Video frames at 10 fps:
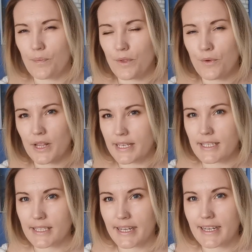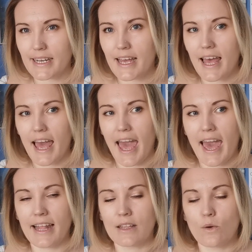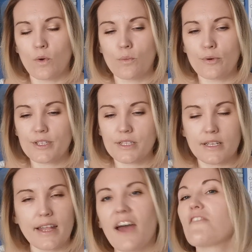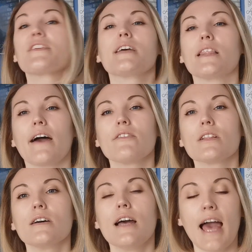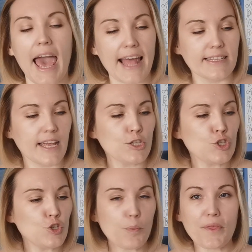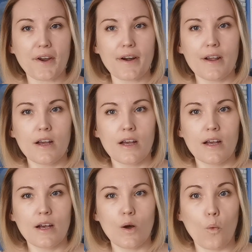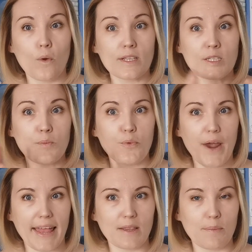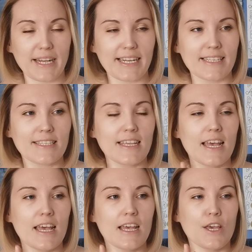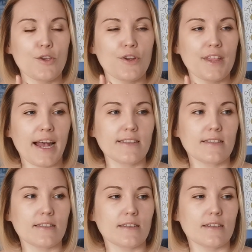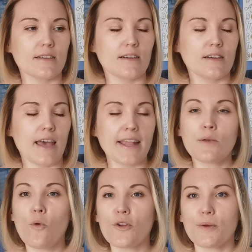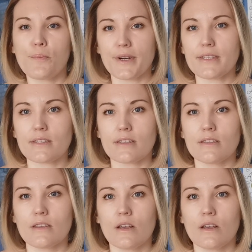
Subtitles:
realistic, and will put it in everyday level. And then Jupiter will spread, because you're not anymore the person,